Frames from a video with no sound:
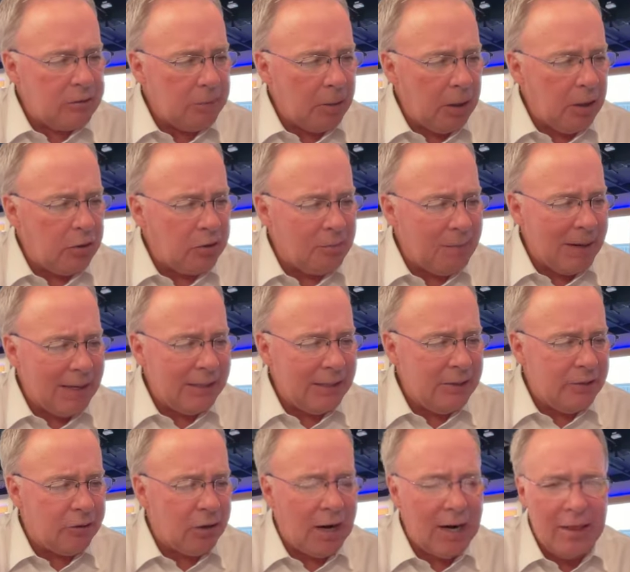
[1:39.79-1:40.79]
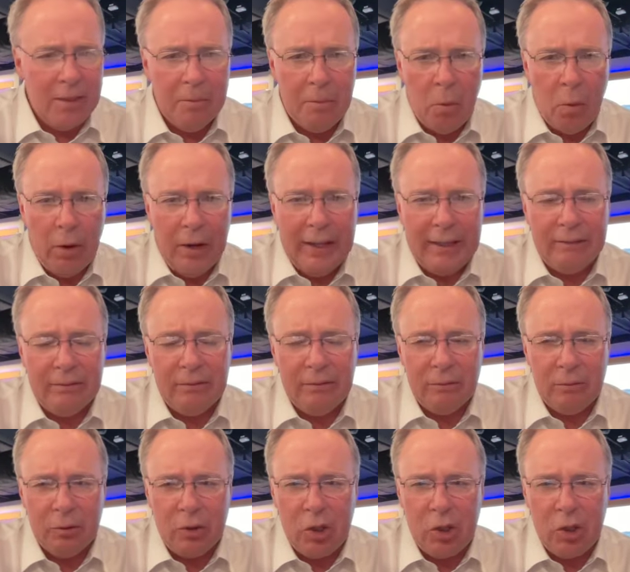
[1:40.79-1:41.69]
Tomorrow's mainly dry in the morning.